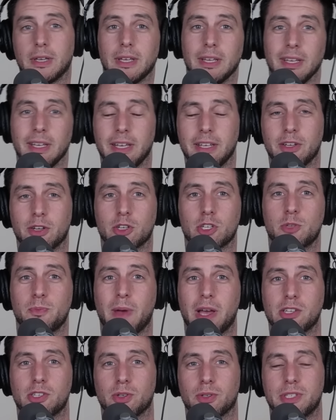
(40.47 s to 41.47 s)
in your
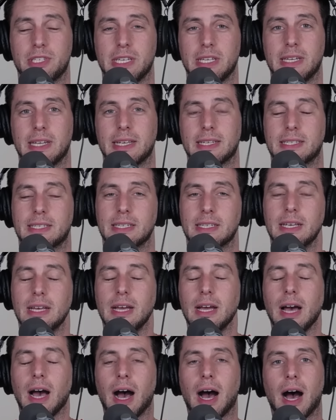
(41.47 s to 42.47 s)
specialtiness.
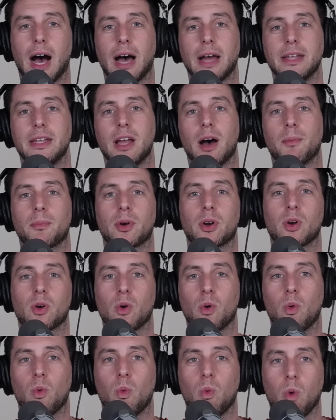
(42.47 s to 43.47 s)
Uh, number
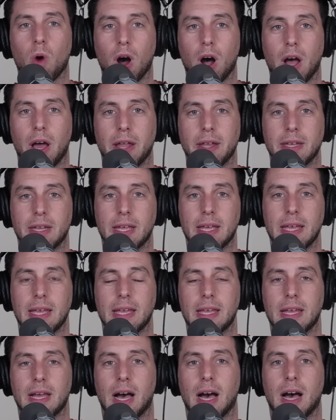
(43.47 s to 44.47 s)
one
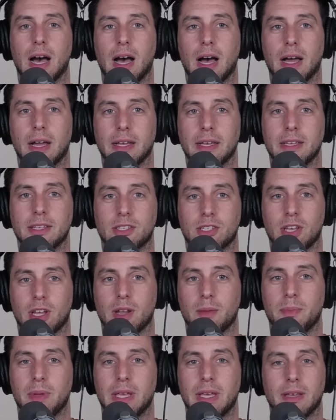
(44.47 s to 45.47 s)
uh, is going
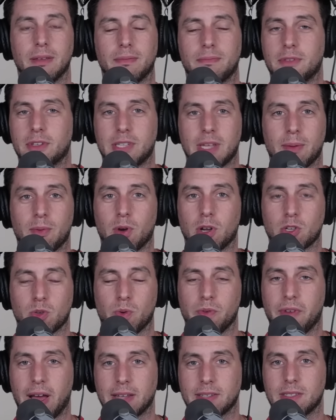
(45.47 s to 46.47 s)
to be the same question
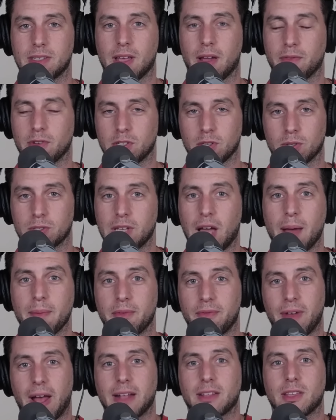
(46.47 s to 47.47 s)
we've asked every single time.
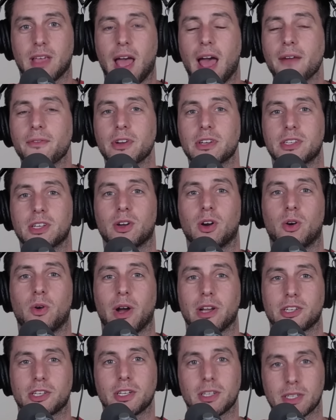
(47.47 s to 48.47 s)
In fact, every single
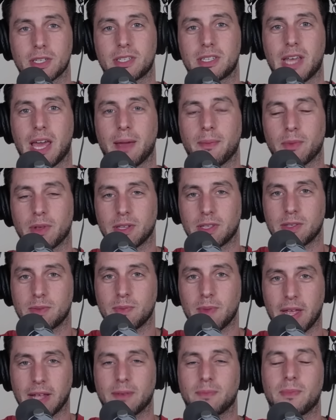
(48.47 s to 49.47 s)
question is the same.
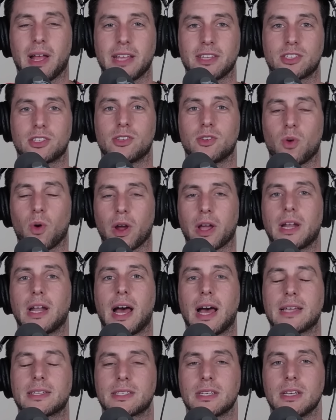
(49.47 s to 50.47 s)
It's nice and
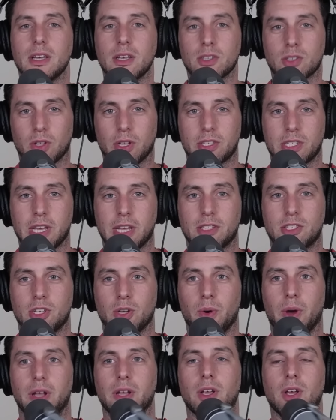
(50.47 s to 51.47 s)
organized. So let's get
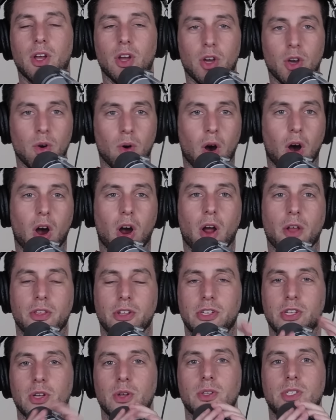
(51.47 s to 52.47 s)
to it. Who are the
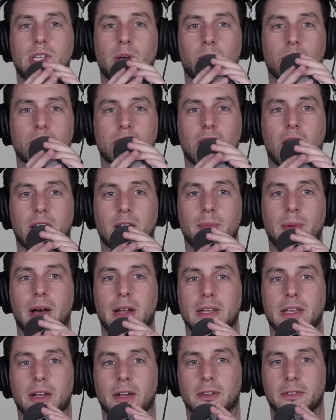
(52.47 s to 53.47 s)
dudes that we're talking
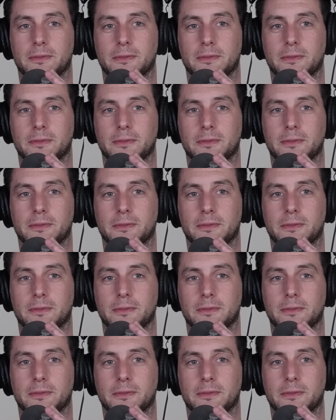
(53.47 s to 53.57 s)
about here?